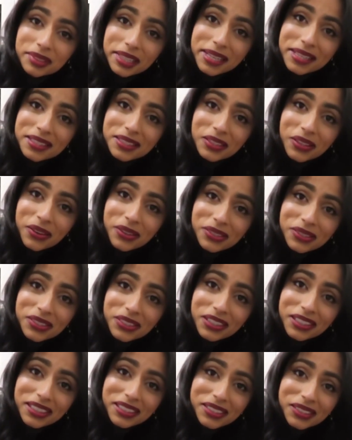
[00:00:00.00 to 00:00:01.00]
nice long
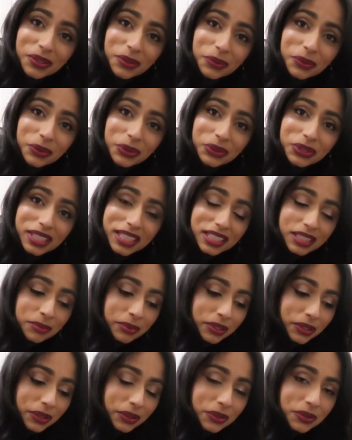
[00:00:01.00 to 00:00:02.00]
socks, so we'll take some
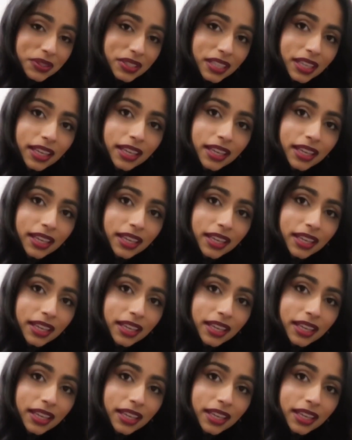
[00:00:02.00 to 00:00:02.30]
of those.